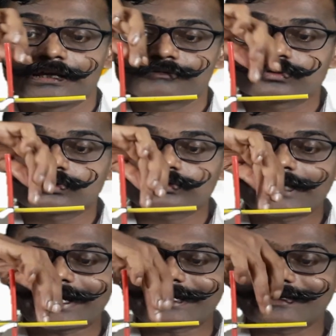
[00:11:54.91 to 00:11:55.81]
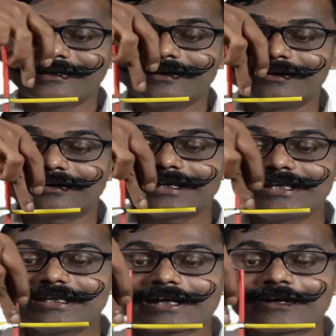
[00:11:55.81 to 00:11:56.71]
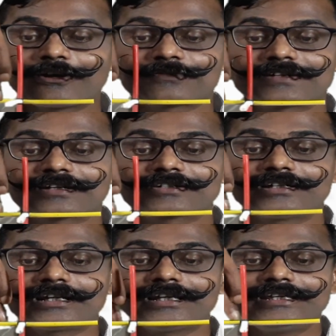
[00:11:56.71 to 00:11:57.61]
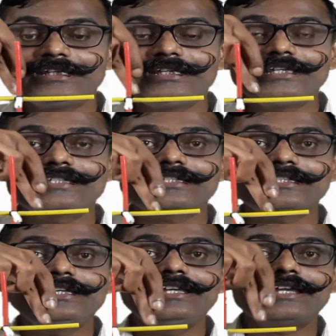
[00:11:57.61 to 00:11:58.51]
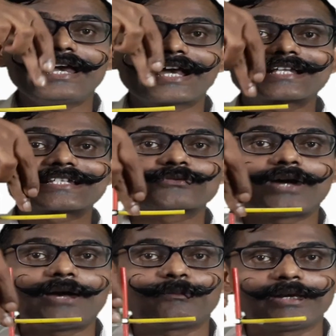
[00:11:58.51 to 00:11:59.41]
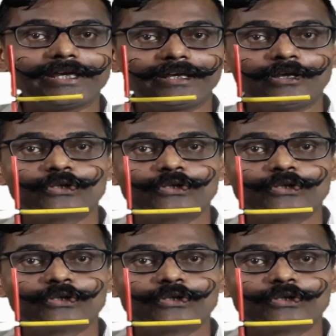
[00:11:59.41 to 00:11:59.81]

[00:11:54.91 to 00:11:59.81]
So that ring kind of structure is in xy plane.